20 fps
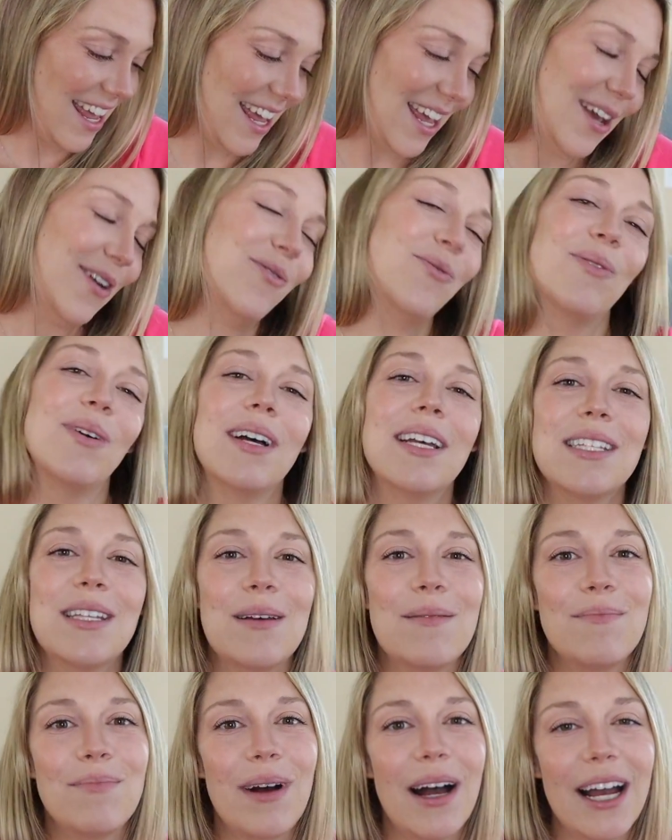It was
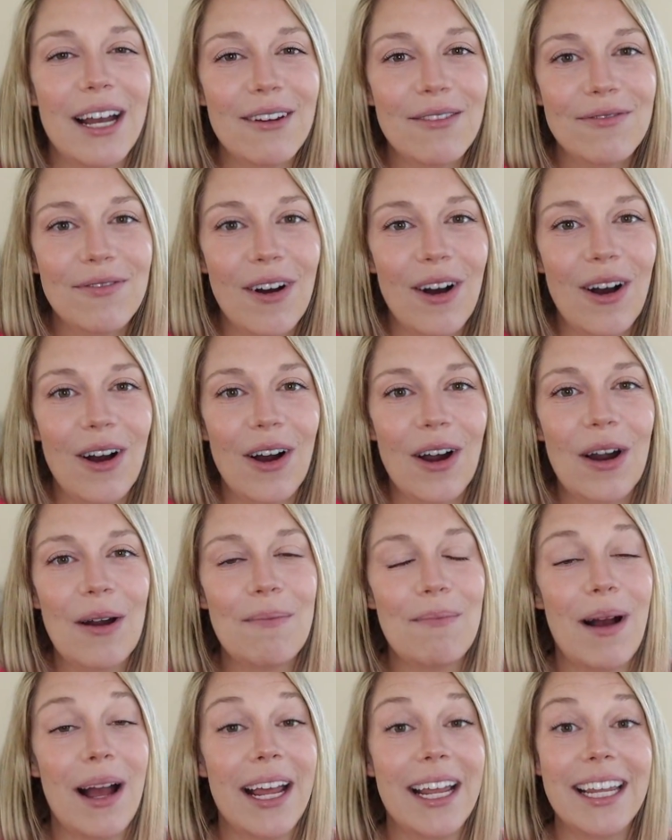by far
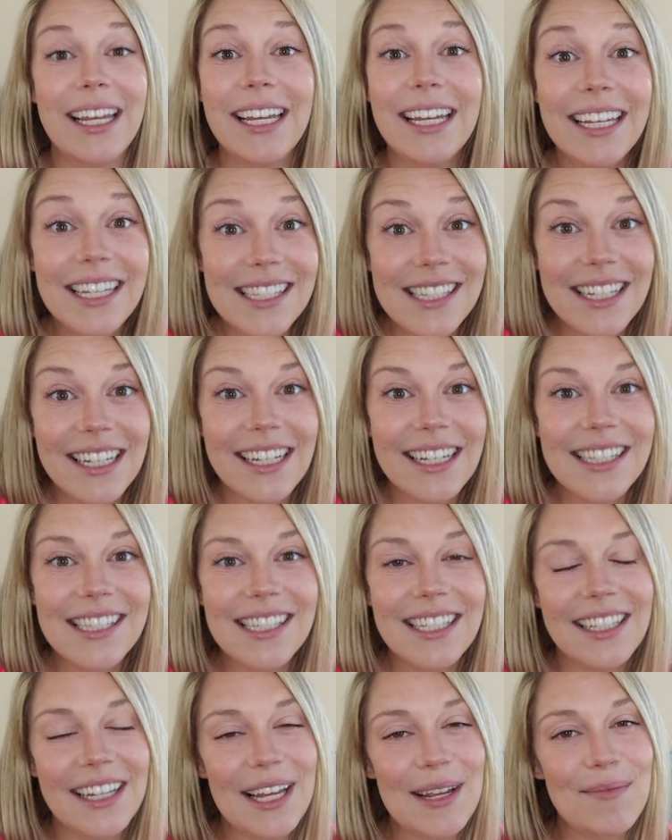my
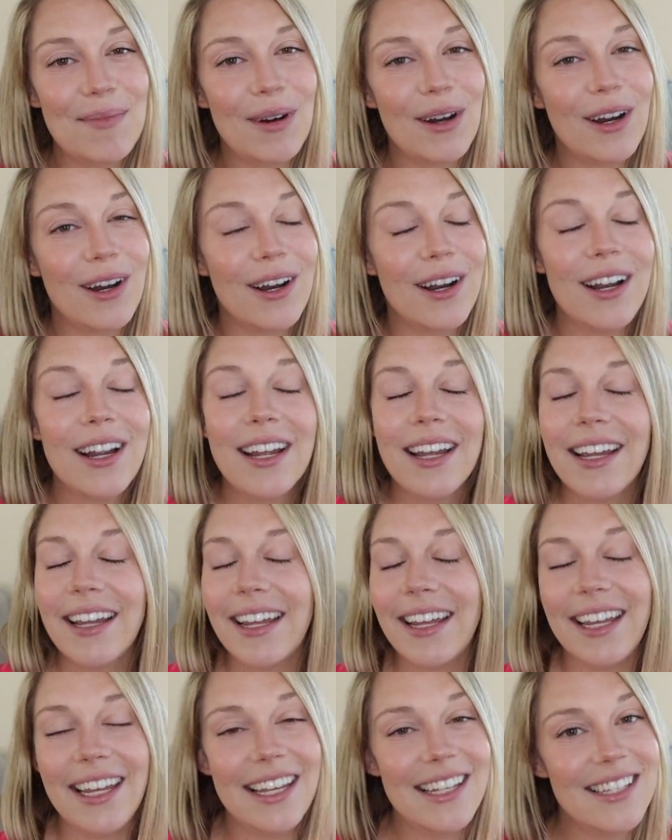easiest labor,
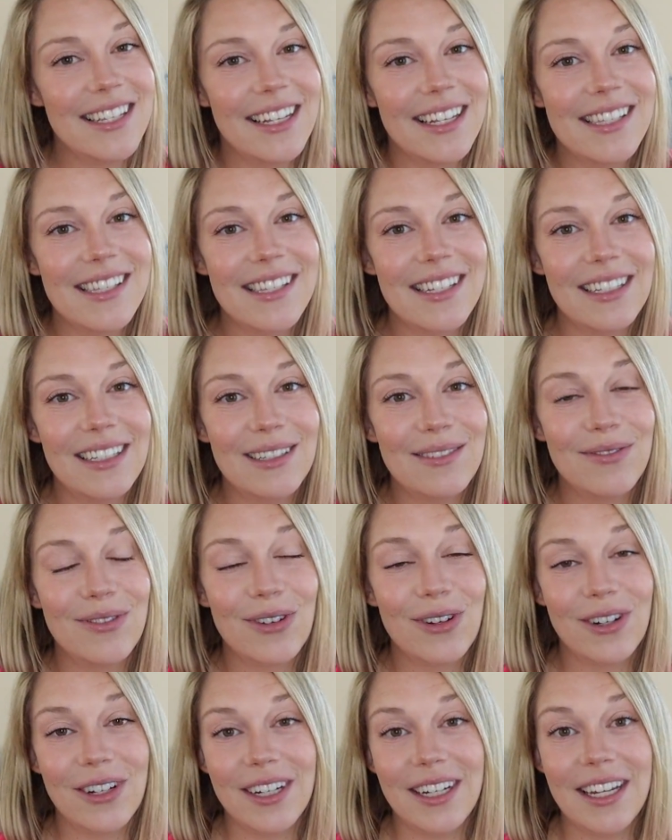easiest
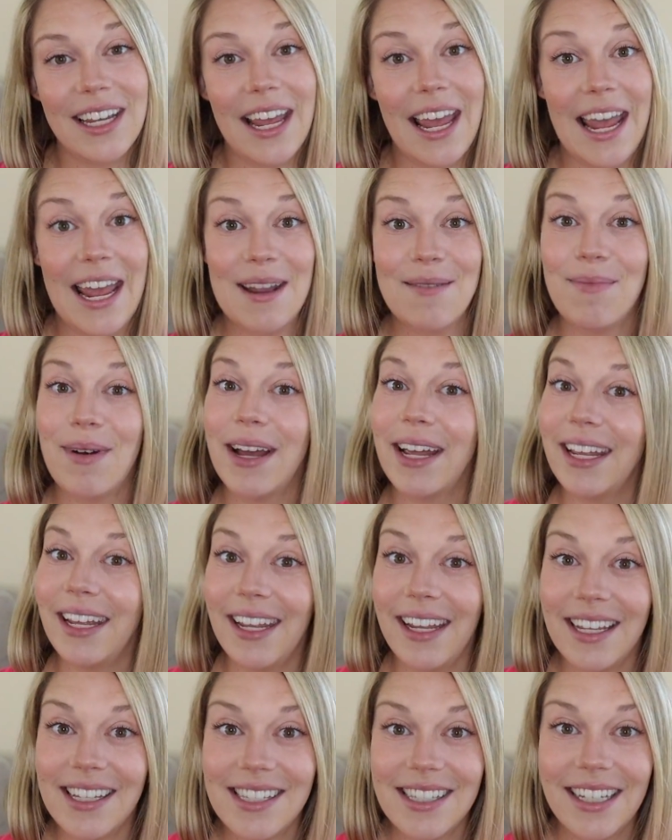delivery, and my
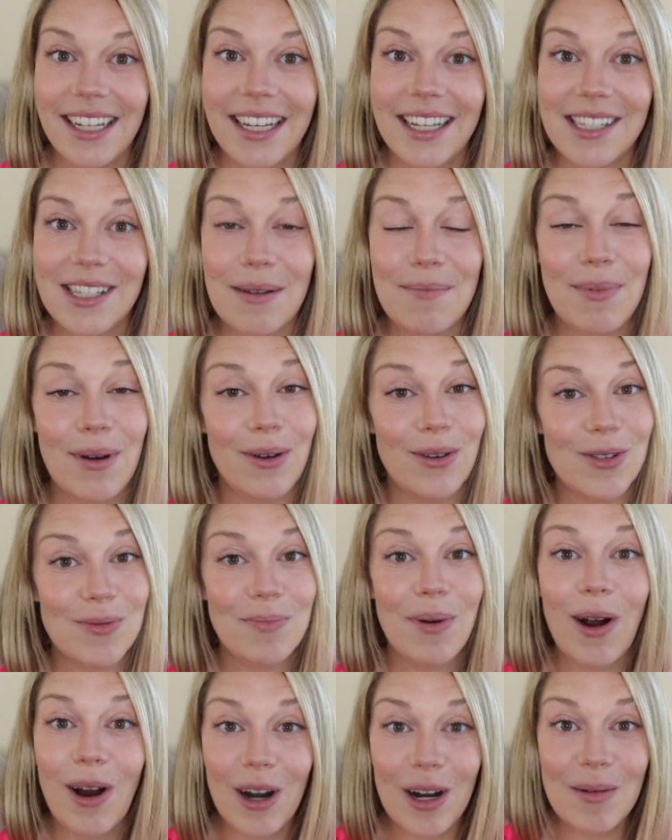easiest
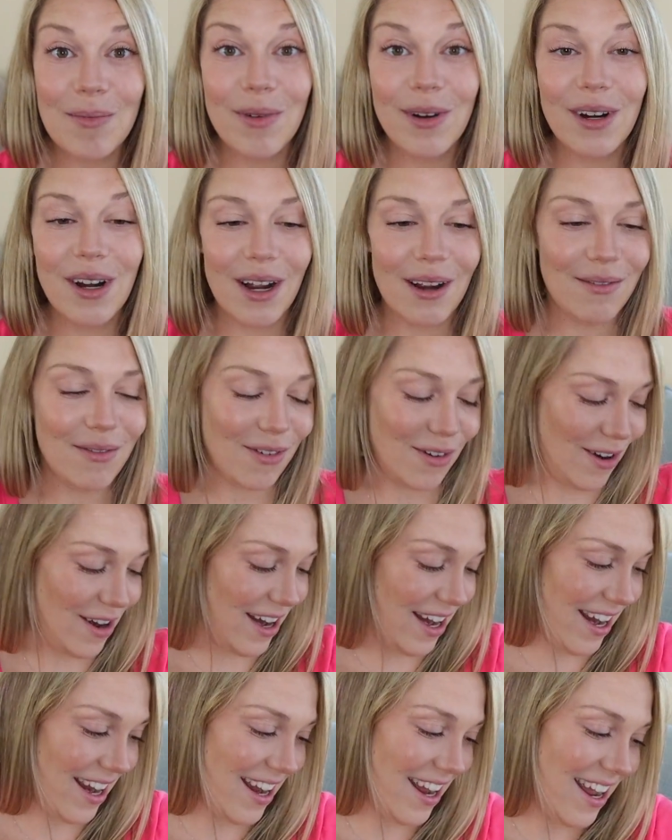postpartum
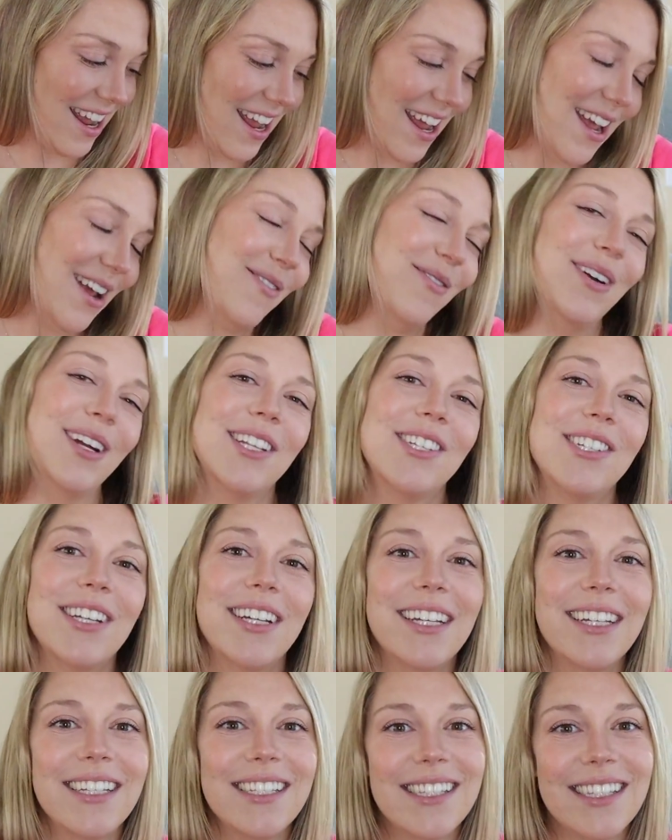recovery, which
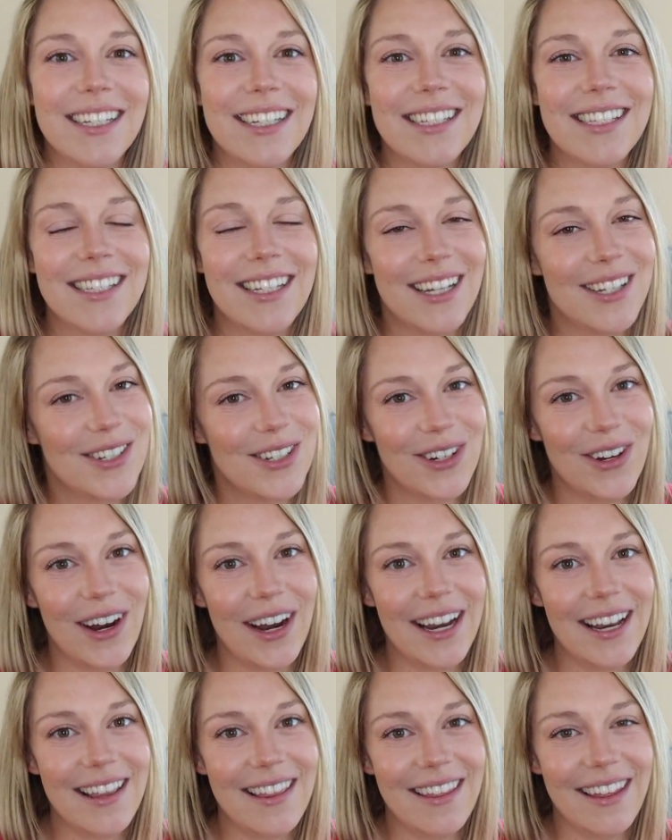is such a
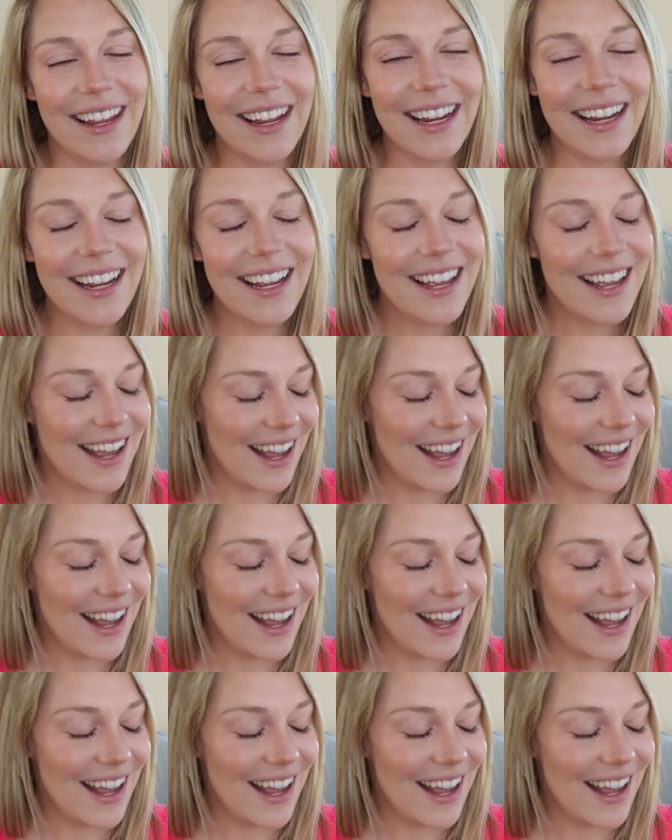great thing.